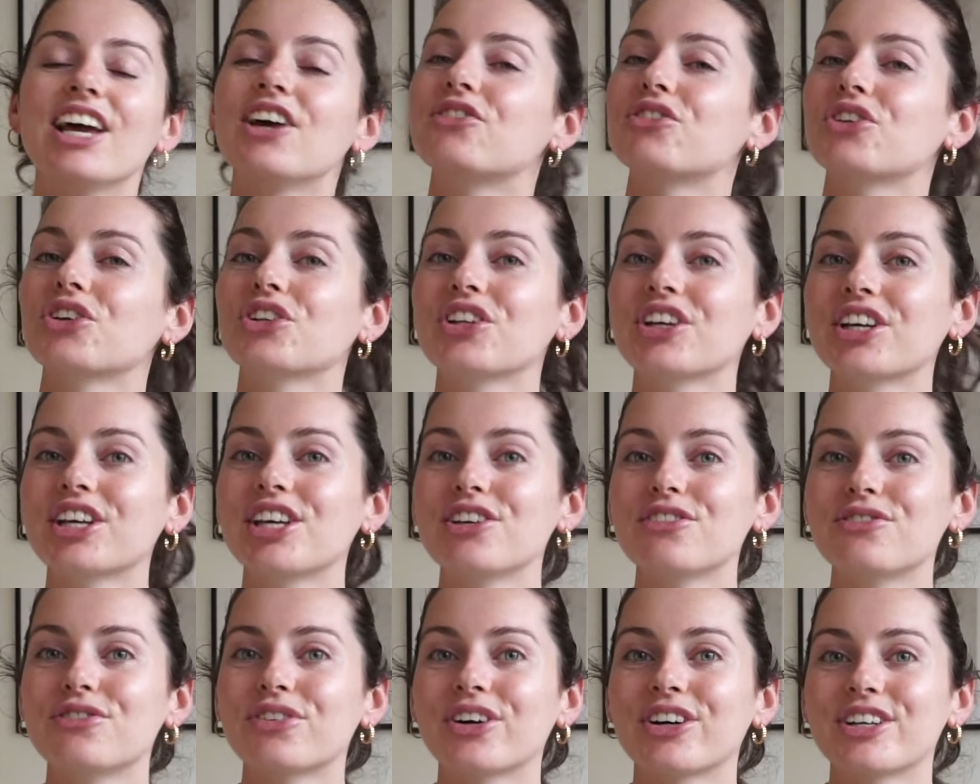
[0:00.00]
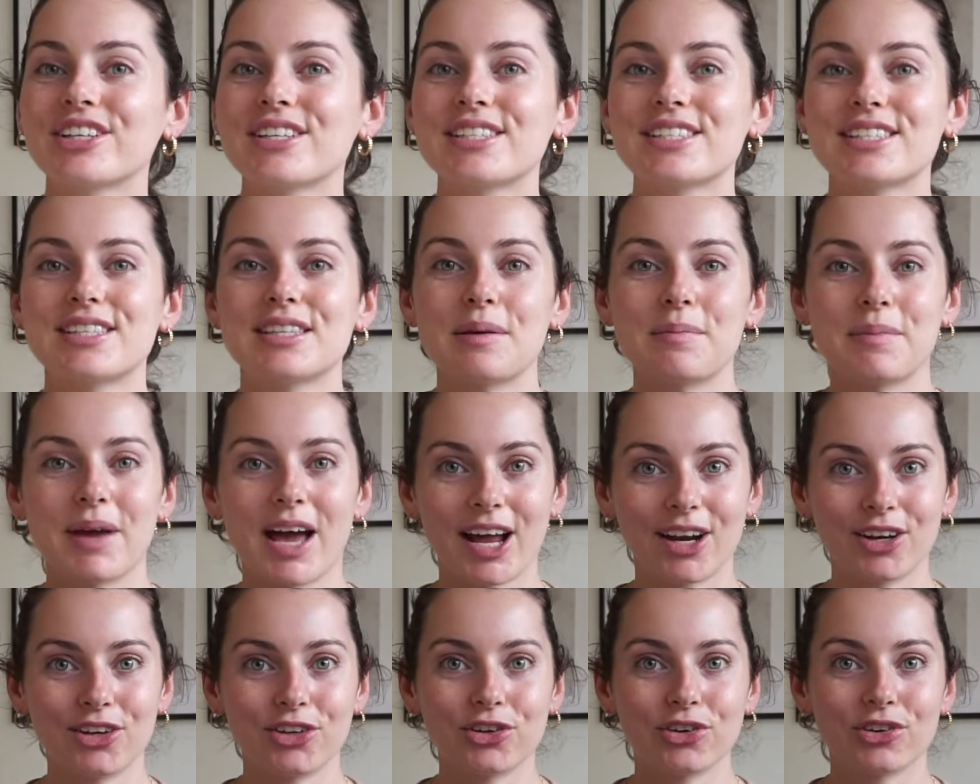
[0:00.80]
If you're looking for the
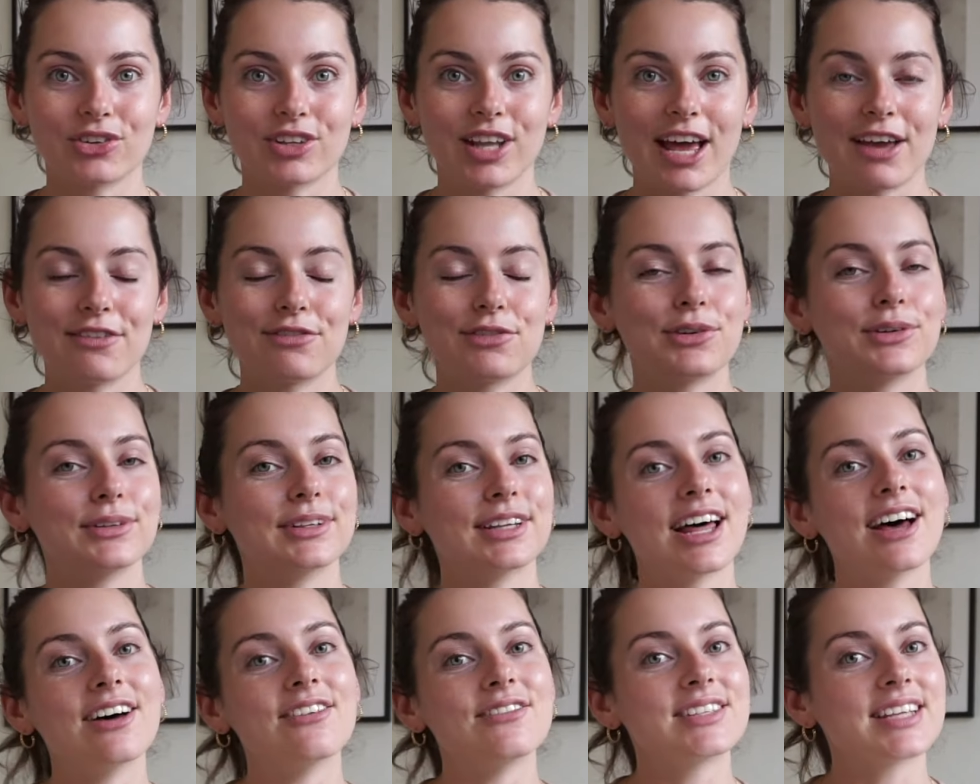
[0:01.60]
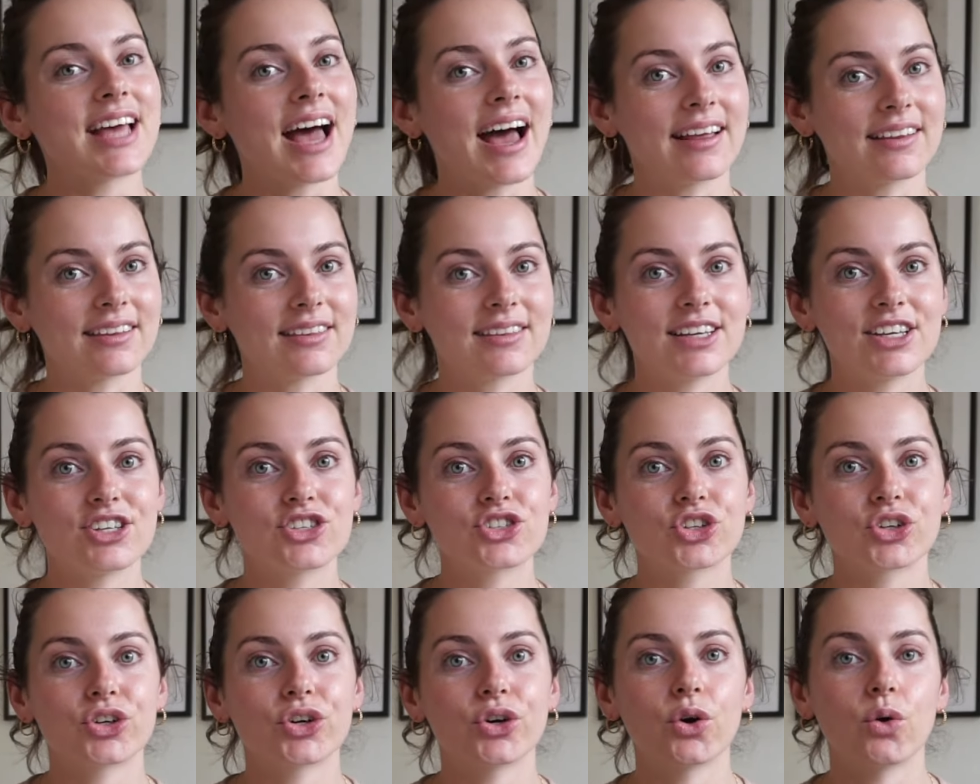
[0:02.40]
man in your life who loves
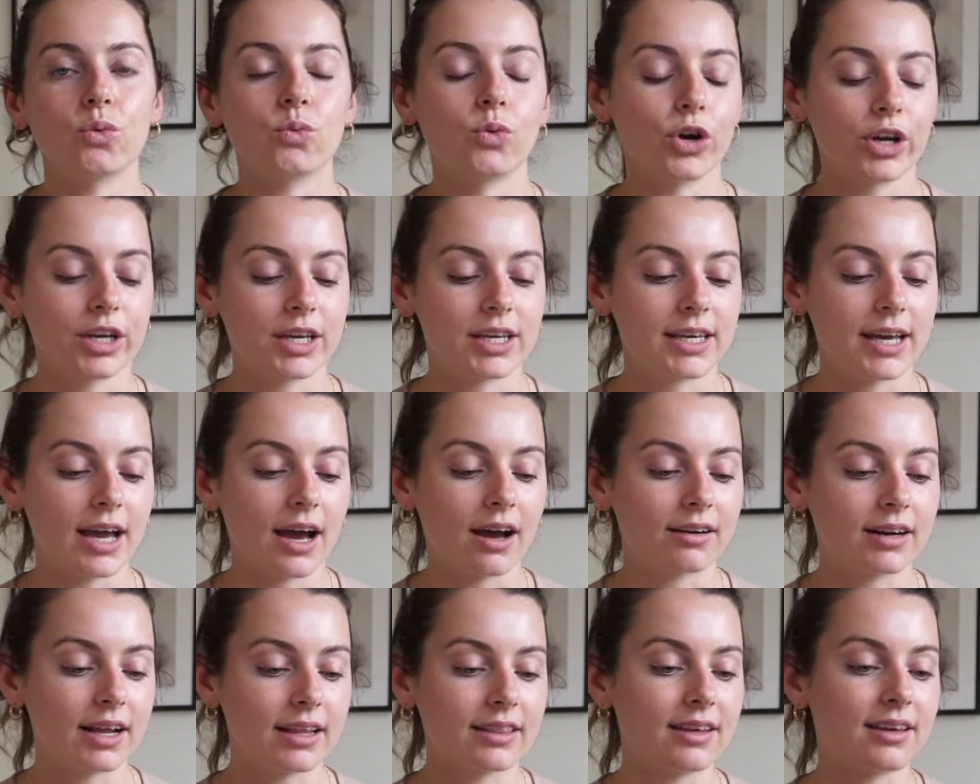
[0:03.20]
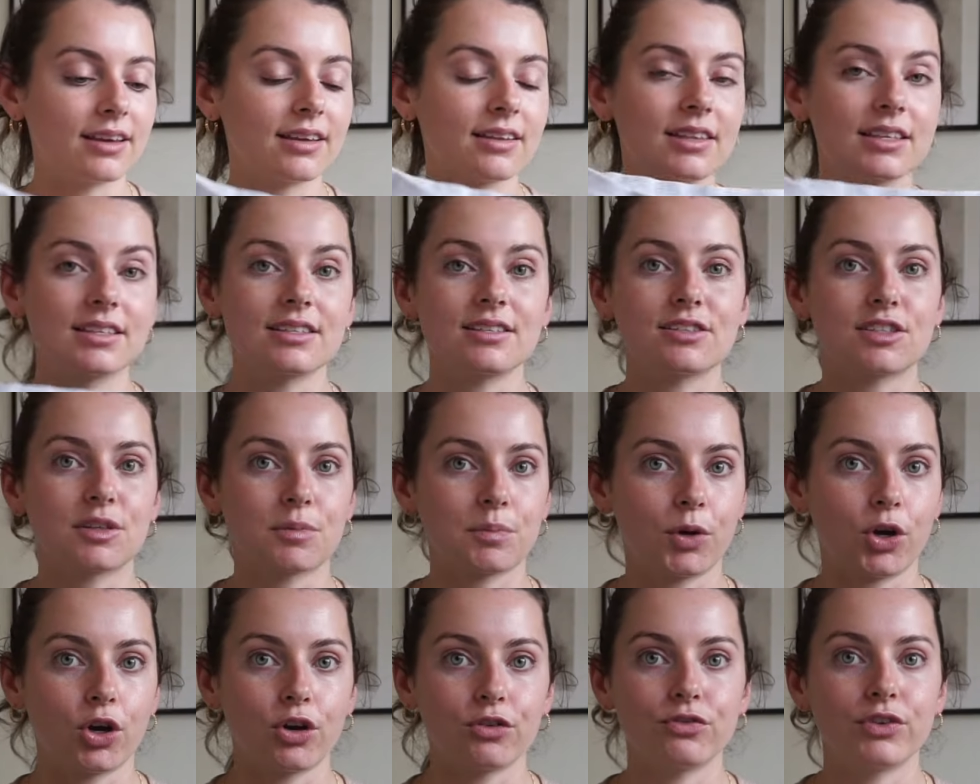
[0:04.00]
athleisure or working out, I think this is the
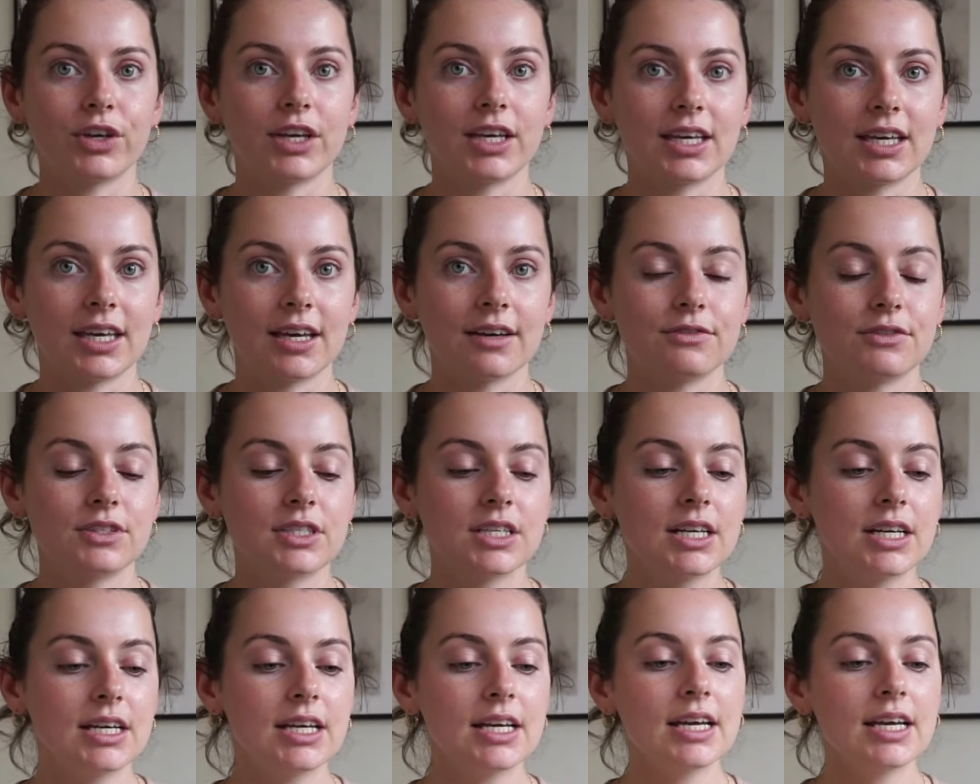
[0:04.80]
perfect gift.